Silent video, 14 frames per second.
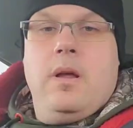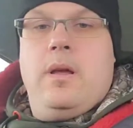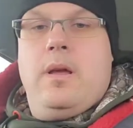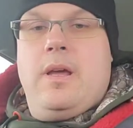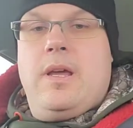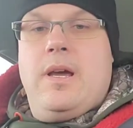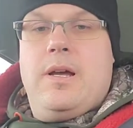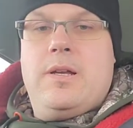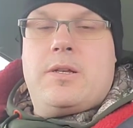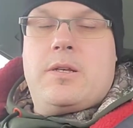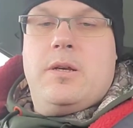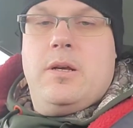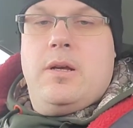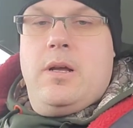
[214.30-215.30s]
Hey
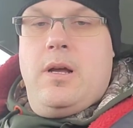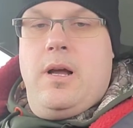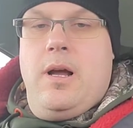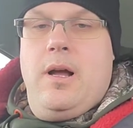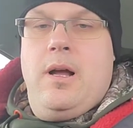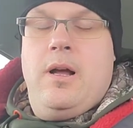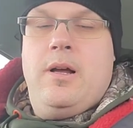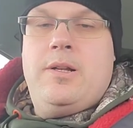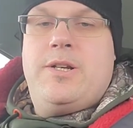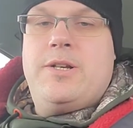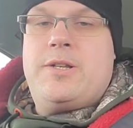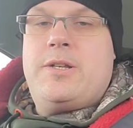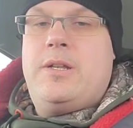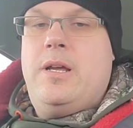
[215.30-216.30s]
guys, uh,
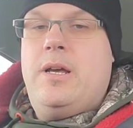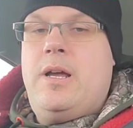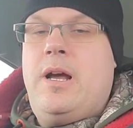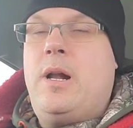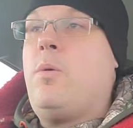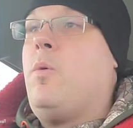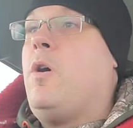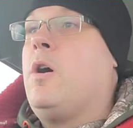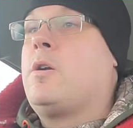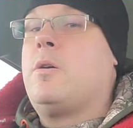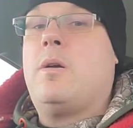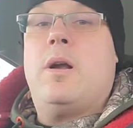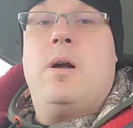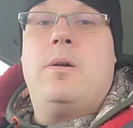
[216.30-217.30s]
just uh, had a
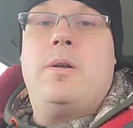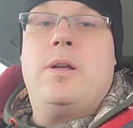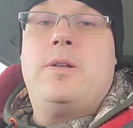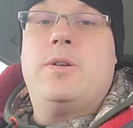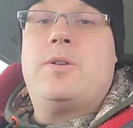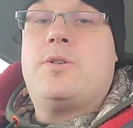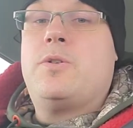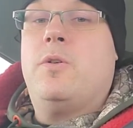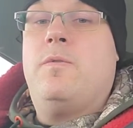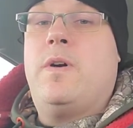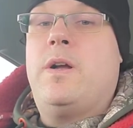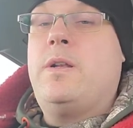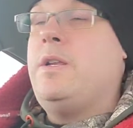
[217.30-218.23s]
walk around. I just drove on